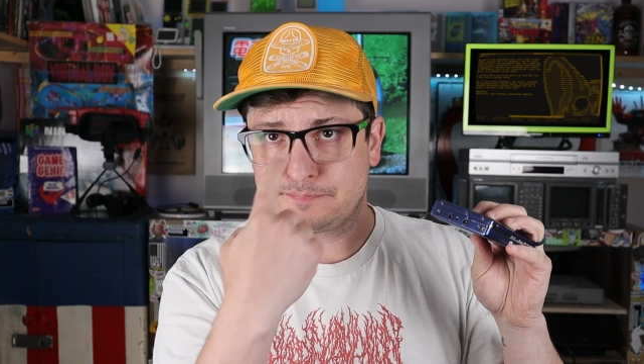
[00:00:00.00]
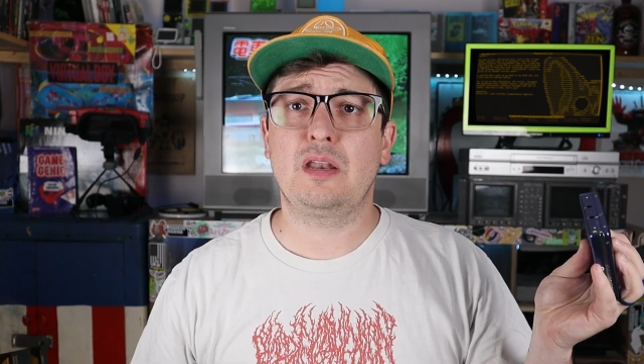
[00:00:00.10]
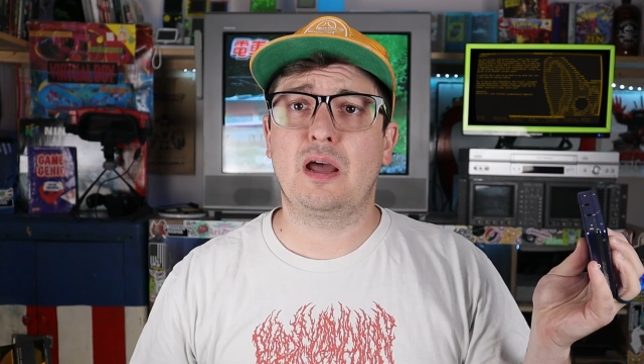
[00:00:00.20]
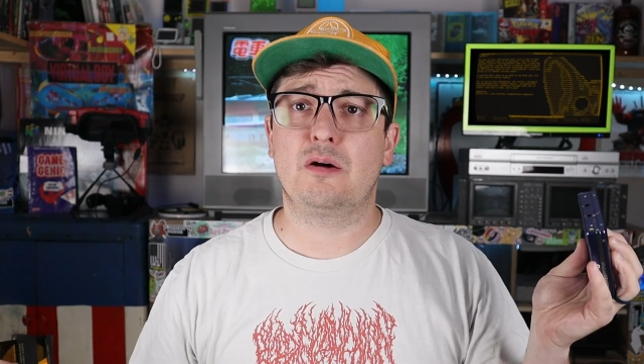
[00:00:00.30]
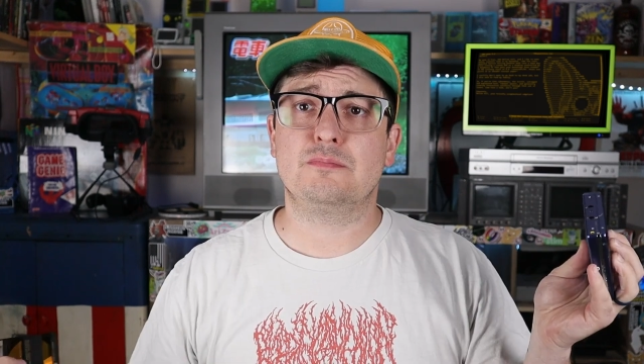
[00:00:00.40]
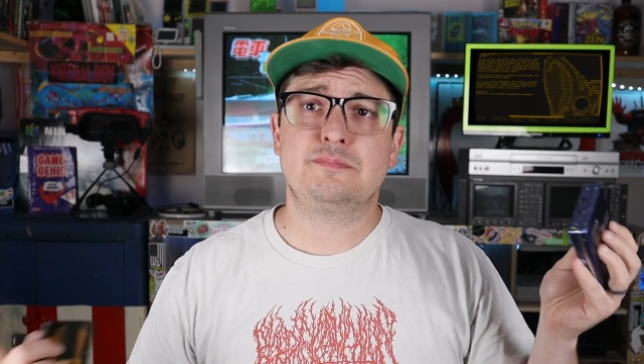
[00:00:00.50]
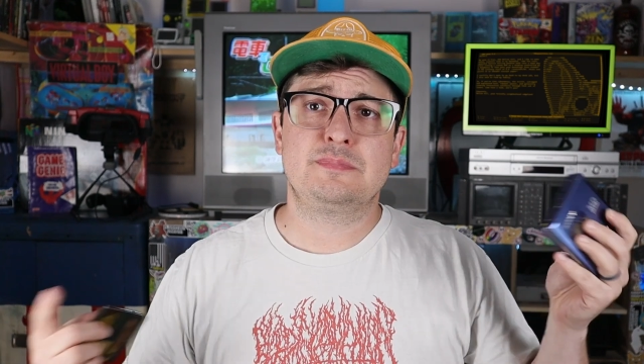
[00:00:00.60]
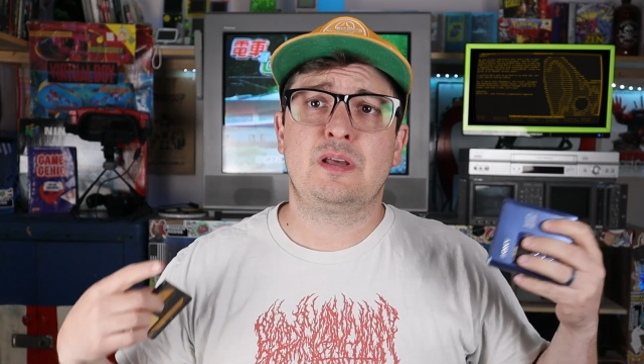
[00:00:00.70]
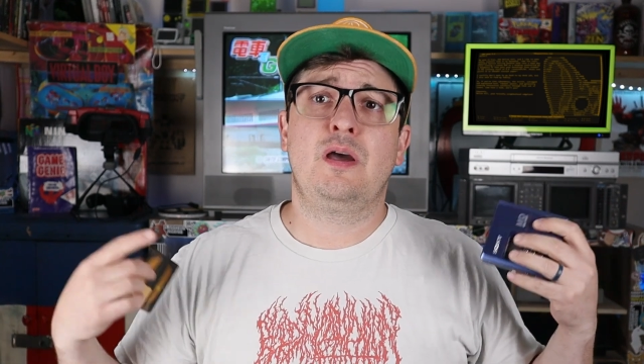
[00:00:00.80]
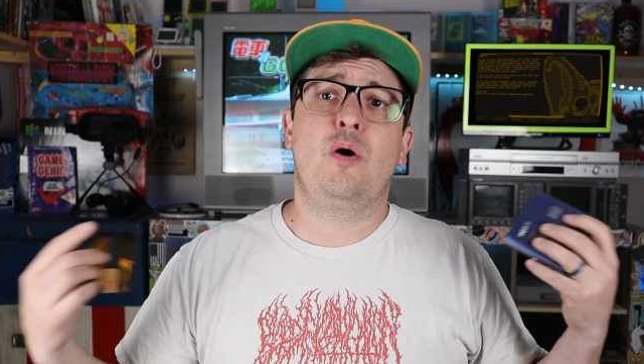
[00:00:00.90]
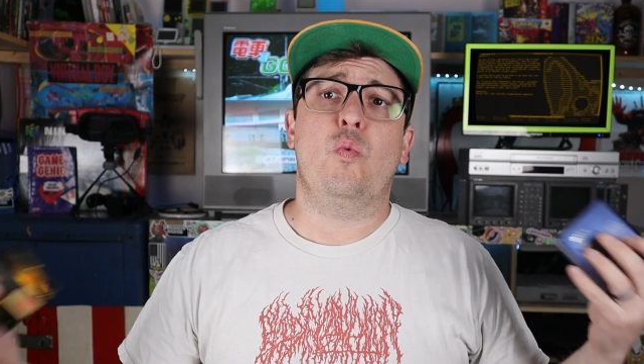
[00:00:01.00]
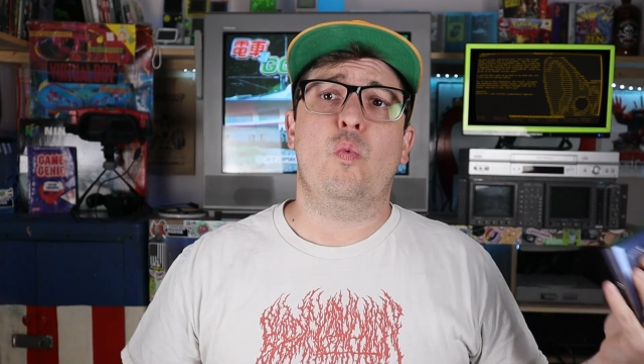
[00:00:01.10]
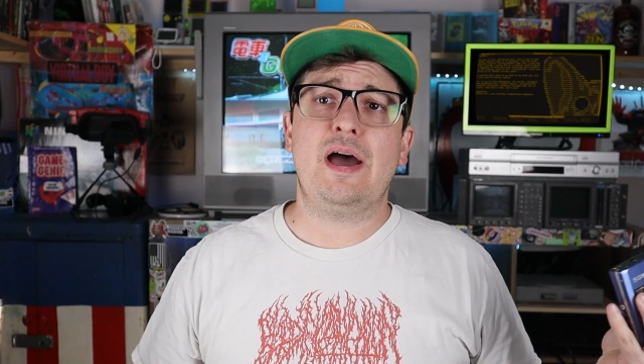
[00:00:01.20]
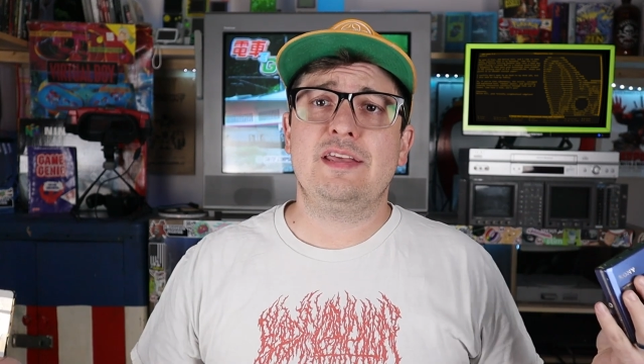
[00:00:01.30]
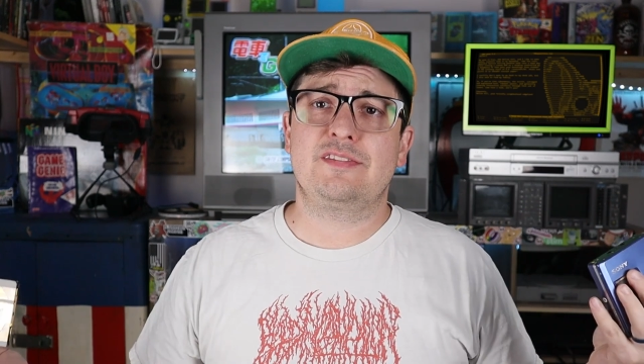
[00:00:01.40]
Now,
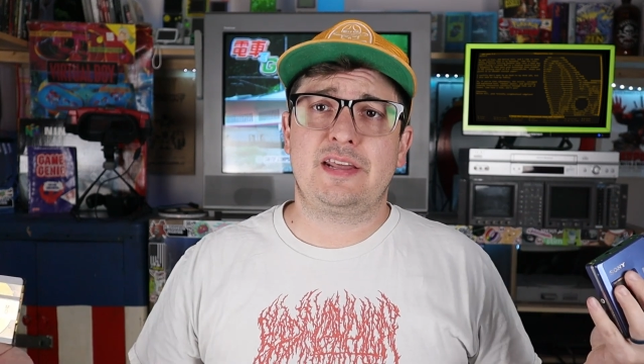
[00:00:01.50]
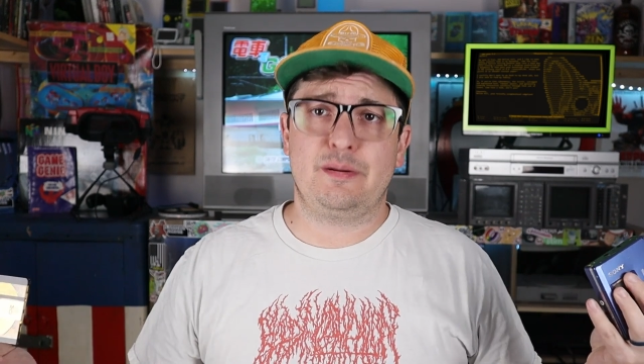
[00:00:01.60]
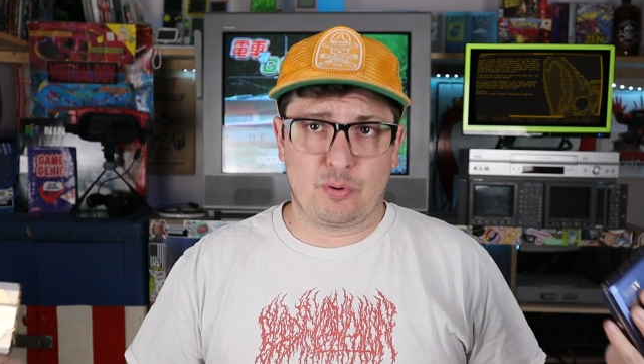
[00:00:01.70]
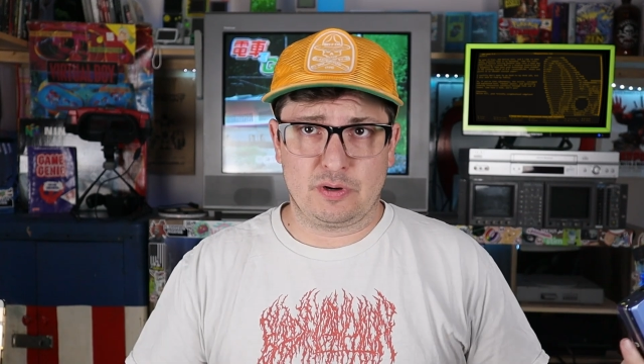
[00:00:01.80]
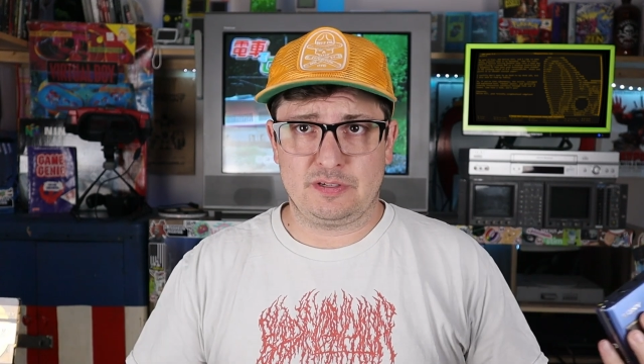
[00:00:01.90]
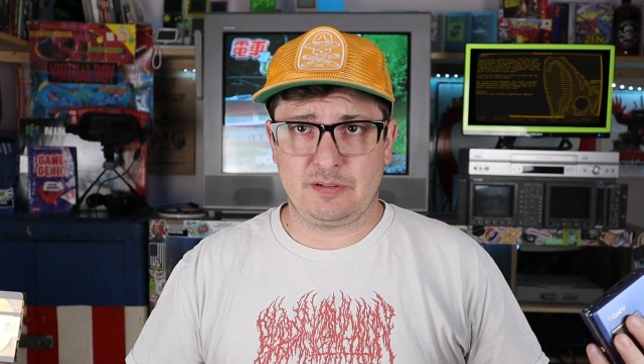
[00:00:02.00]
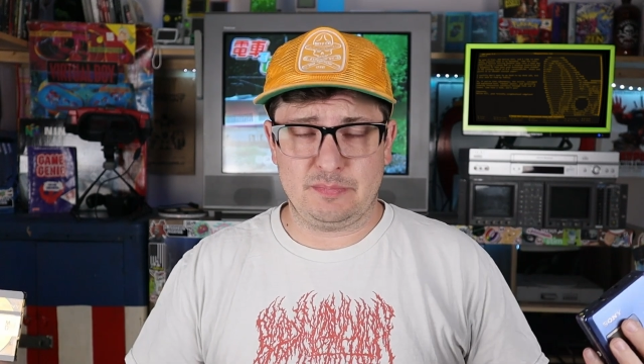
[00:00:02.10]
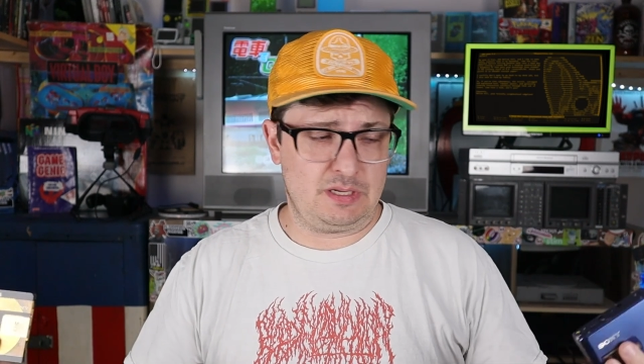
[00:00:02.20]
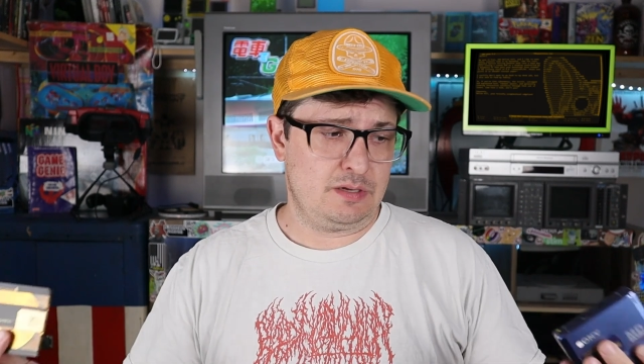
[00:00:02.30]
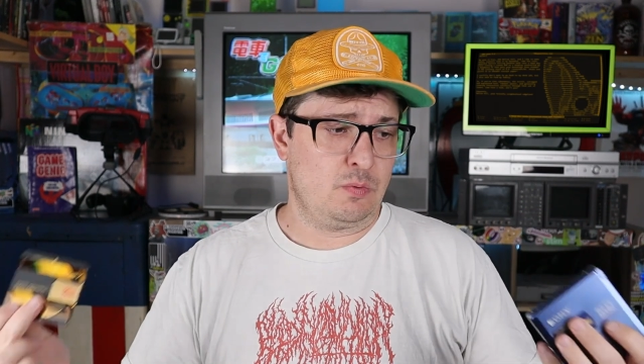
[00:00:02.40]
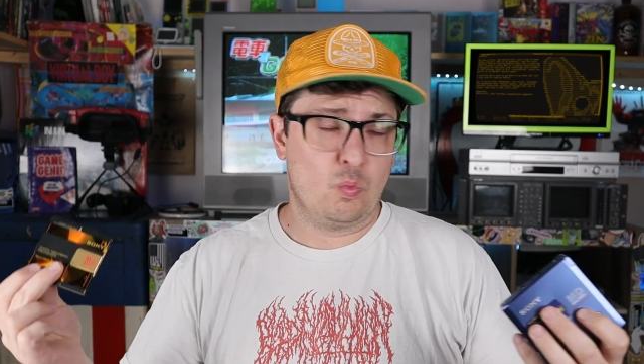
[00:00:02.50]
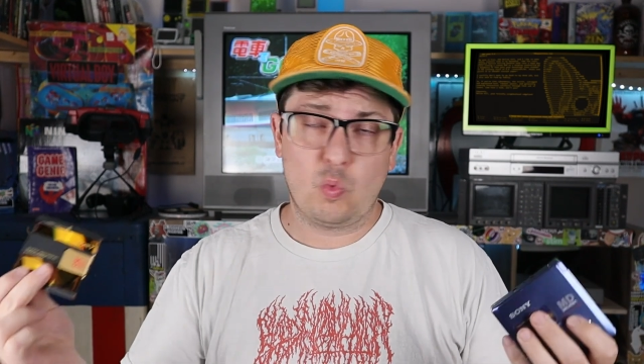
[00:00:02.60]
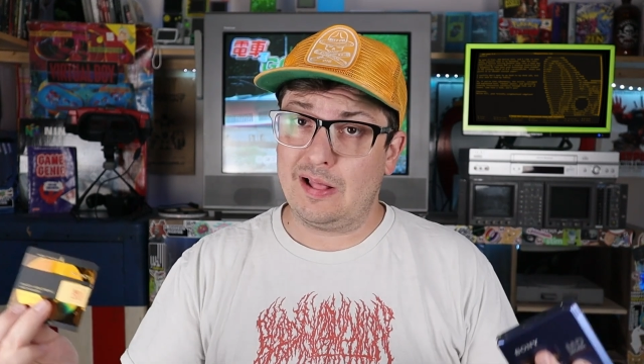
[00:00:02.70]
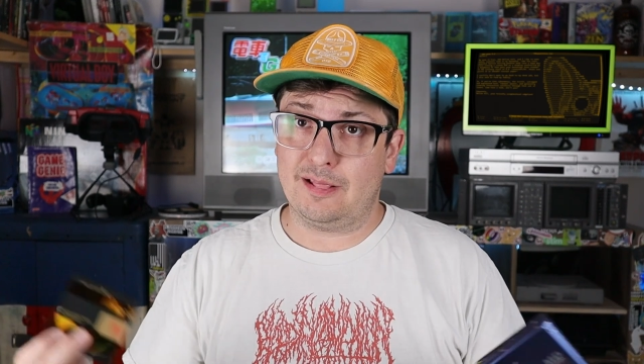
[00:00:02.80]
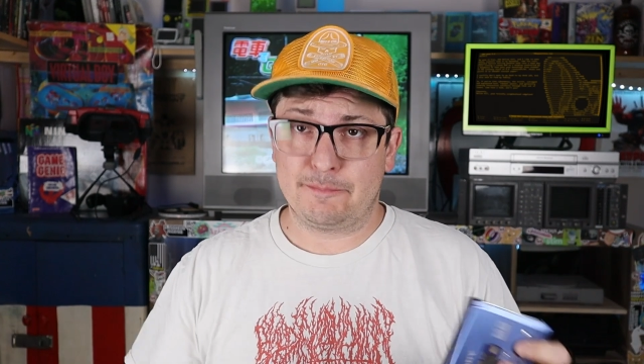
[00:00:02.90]
why is that important to me?
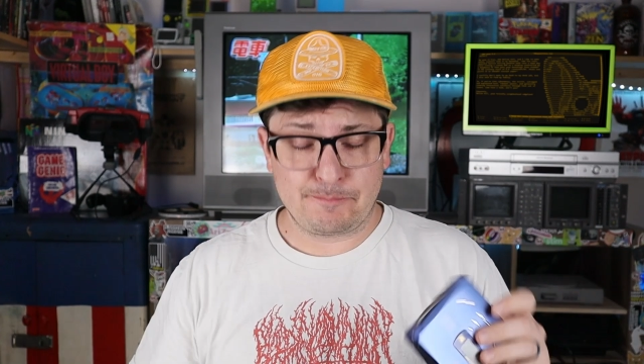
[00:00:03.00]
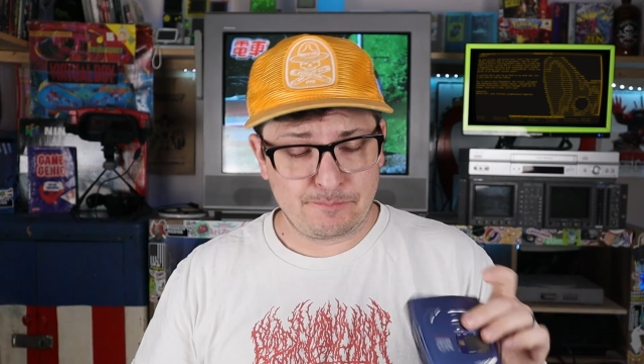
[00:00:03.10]
Well,